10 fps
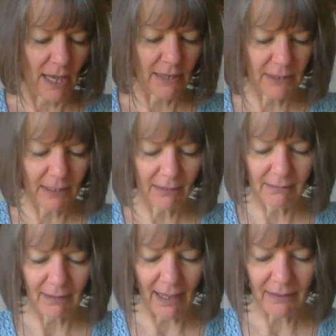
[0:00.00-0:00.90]

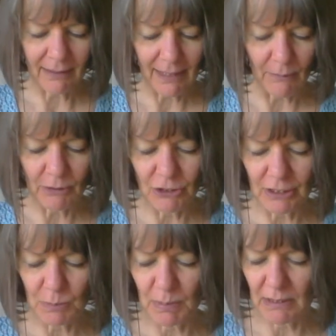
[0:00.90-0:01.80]
think that would
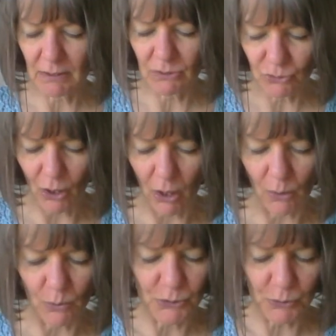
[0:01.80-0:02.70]
just be
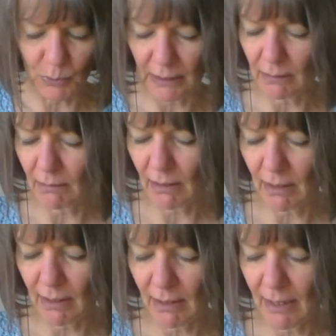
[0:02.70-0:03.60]
so sweet
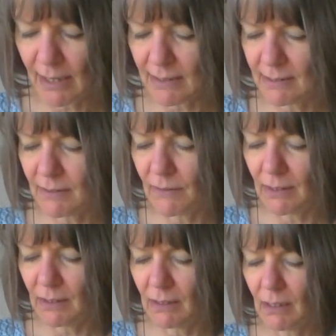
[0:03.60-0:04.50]
as
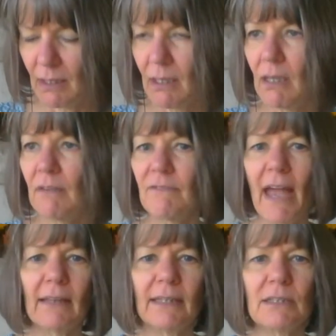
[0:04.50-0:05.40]
the
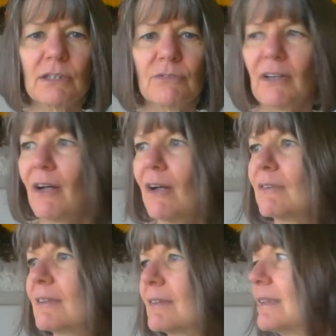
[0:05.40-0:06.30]
balance for,
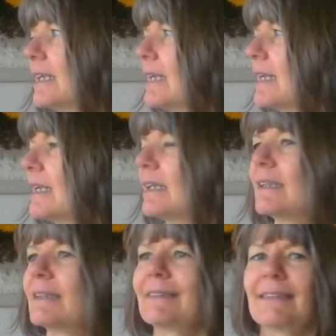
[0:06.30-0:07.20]
oh,
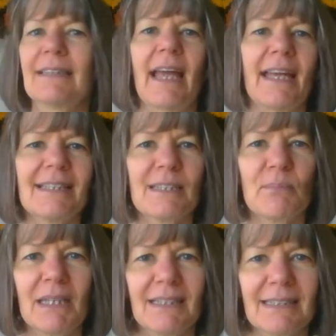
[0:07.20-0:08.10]
yay,
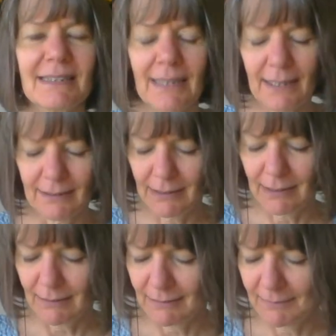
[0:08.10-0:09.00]
somebody decided to